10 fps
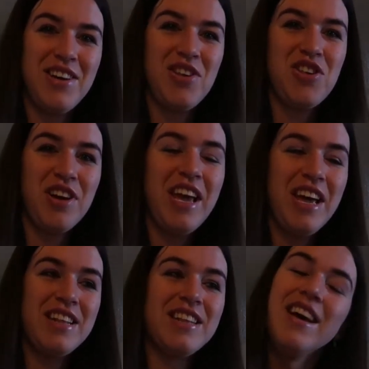
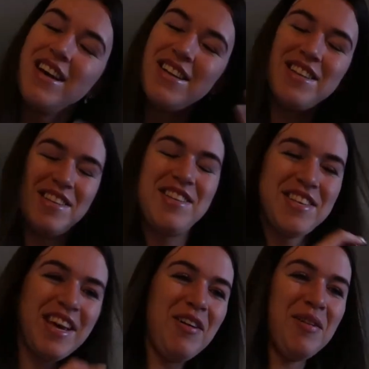Cheyenne,
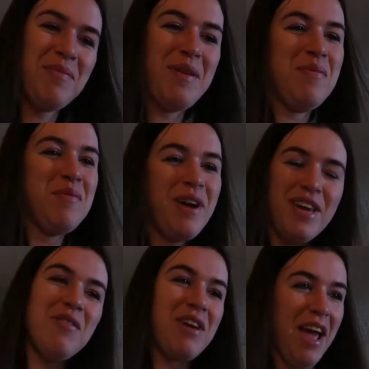tell the people where
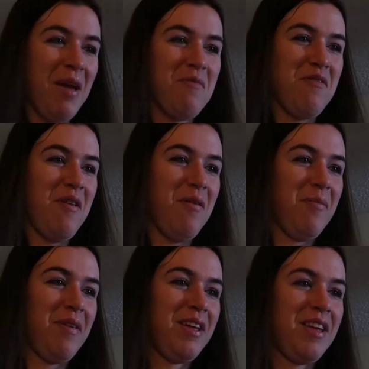you came from.